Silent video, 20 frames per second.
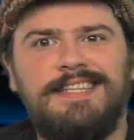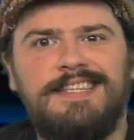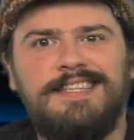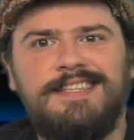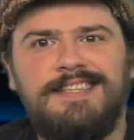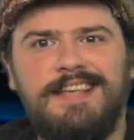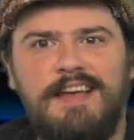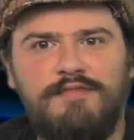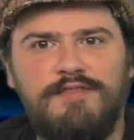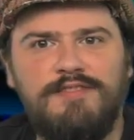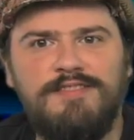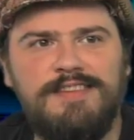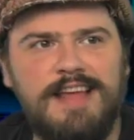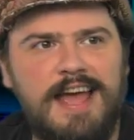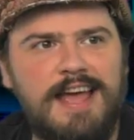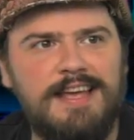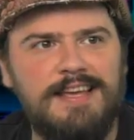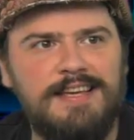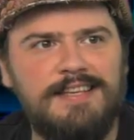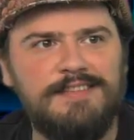7
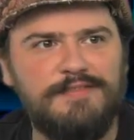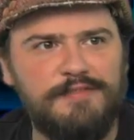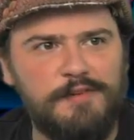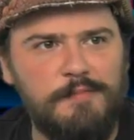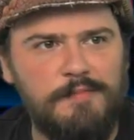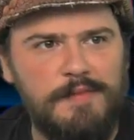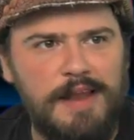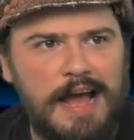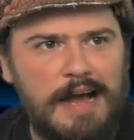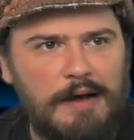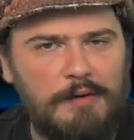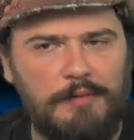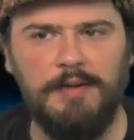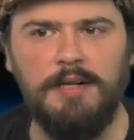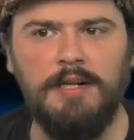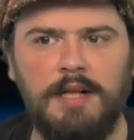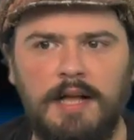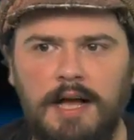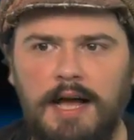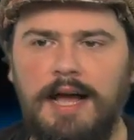days from now.
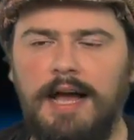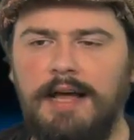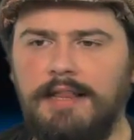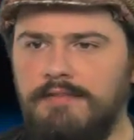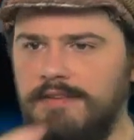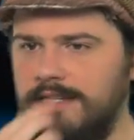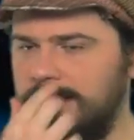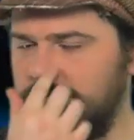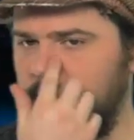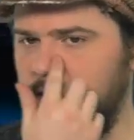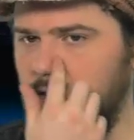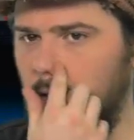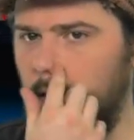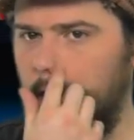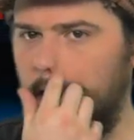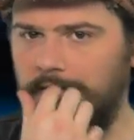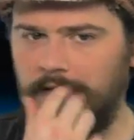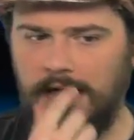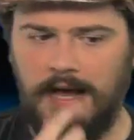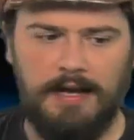The reason I don't
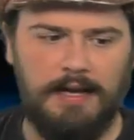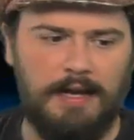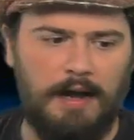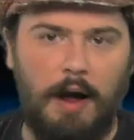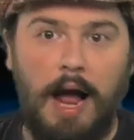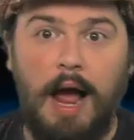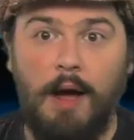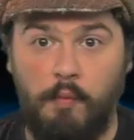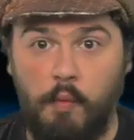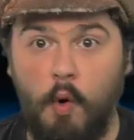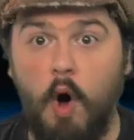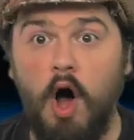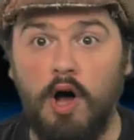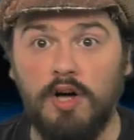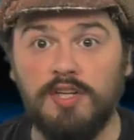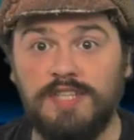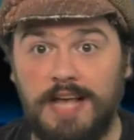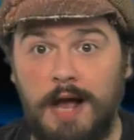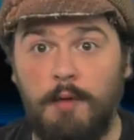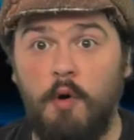have that, I
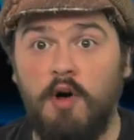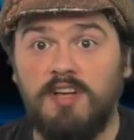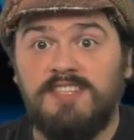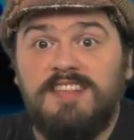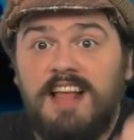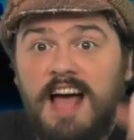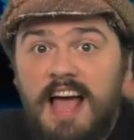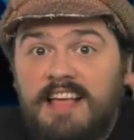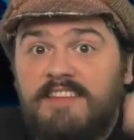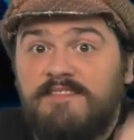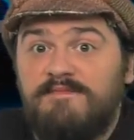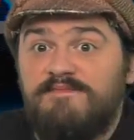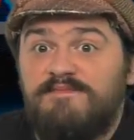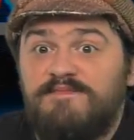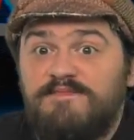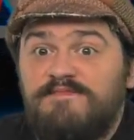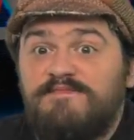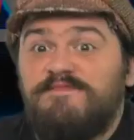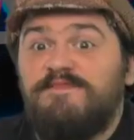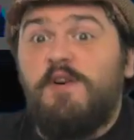was like,
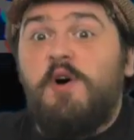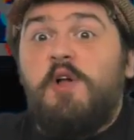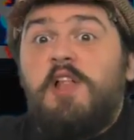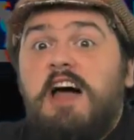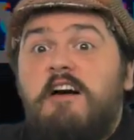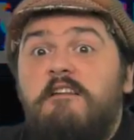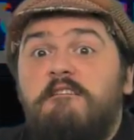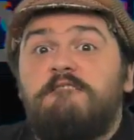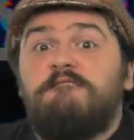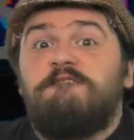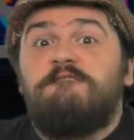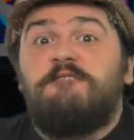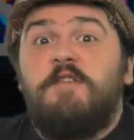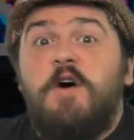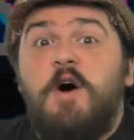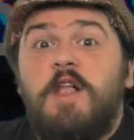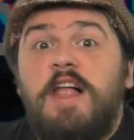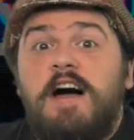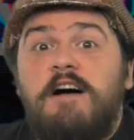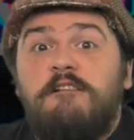Fallout.
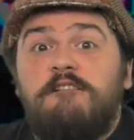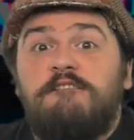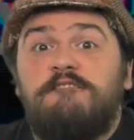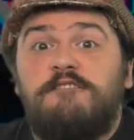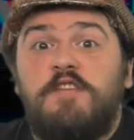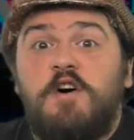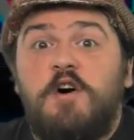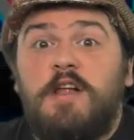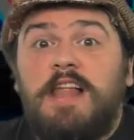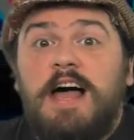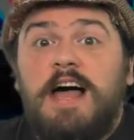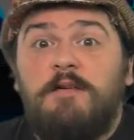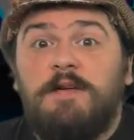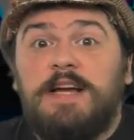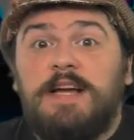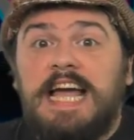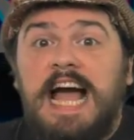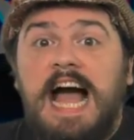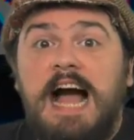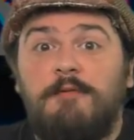
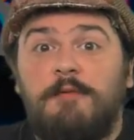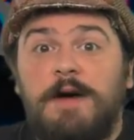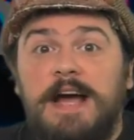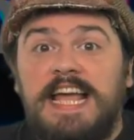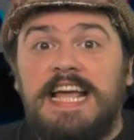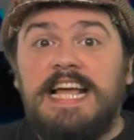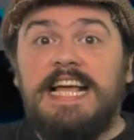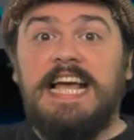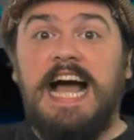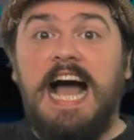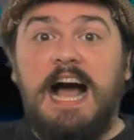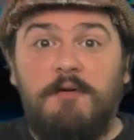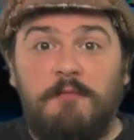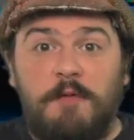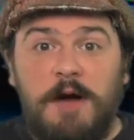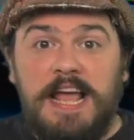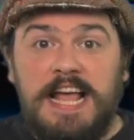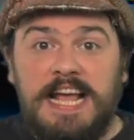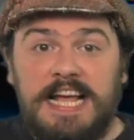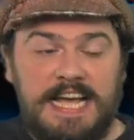Can't wait.
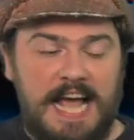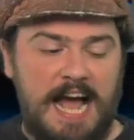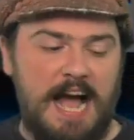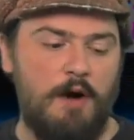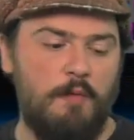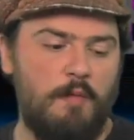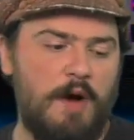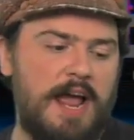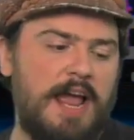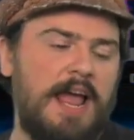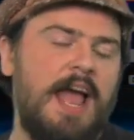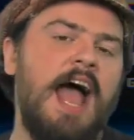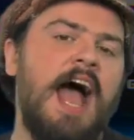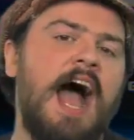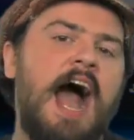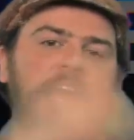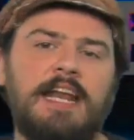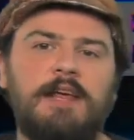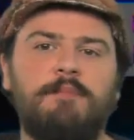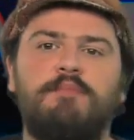
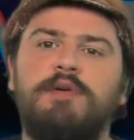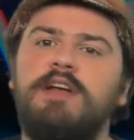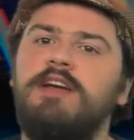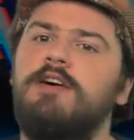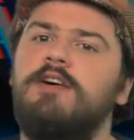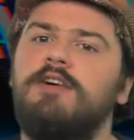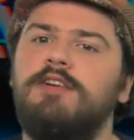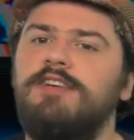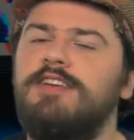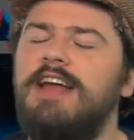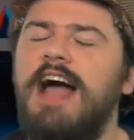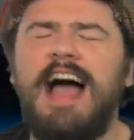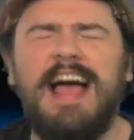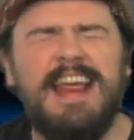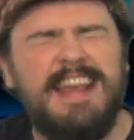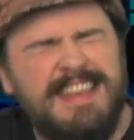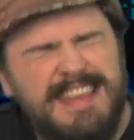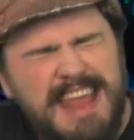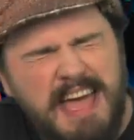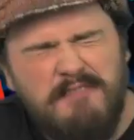Had it pre-ordered.
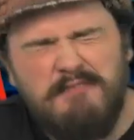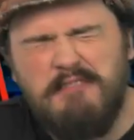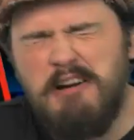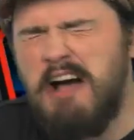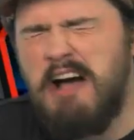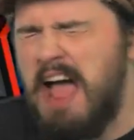I never,